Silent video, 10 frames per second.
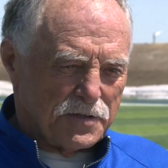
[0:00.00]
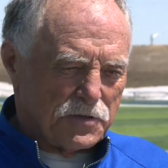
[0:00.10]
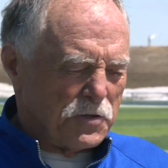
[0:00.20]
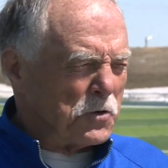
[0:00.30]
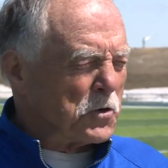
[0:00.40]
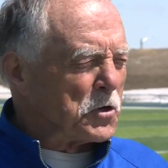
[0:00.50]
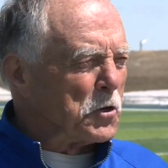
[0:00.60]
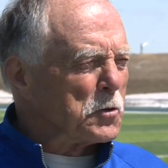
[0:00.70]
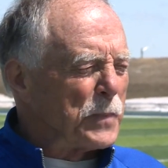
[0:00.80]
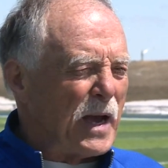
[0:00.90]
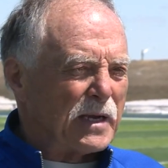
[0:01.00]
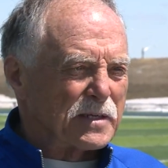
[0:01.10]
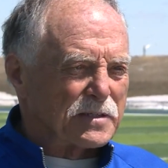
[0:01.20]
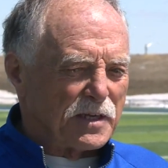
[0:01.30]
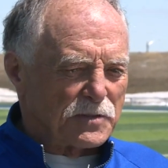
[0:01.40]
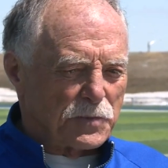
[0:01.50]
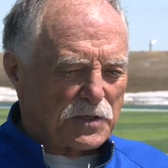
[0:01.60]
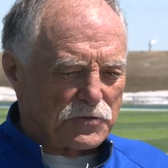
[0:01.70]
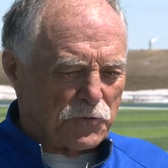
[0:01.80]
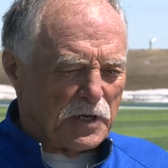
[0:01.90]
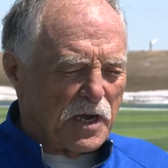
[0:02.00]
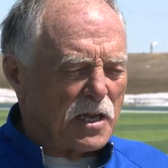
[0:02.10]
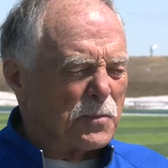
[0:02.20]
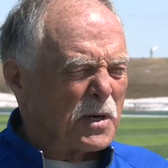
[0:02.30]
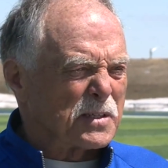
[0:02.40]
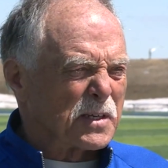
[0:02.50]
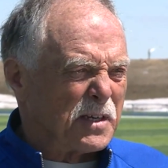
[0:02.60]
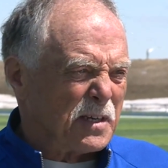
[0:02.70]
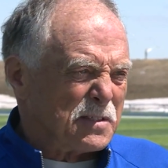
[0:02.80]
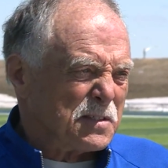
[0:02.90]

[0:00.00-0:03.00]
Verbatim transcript: you know, you look back at things, but it's really all about the kids.